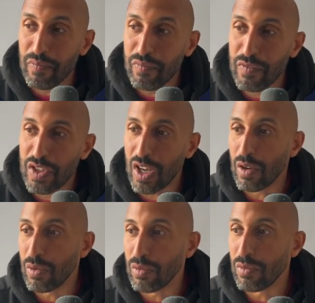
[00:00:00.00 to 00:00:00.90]

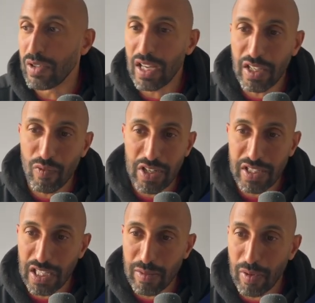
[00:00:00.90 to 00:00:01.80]
So yeah, I didn't really
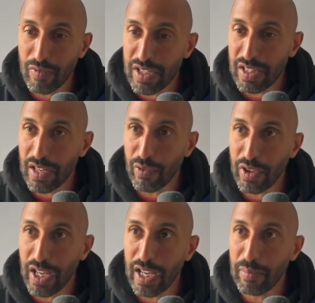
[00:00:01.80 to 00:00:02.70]
stick to my risk level
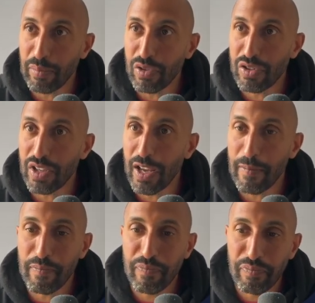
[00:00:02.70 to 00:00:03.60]
there, but
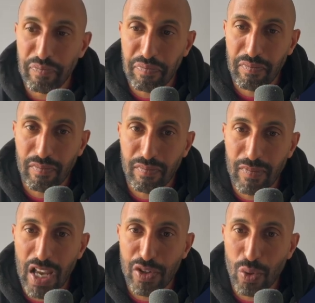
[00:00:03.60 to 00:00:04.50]

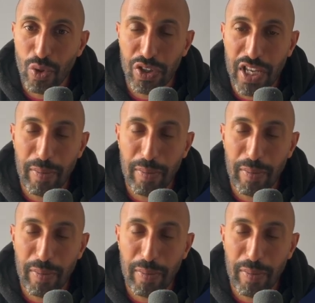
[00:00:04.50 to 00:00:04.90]
yeah, it's all good.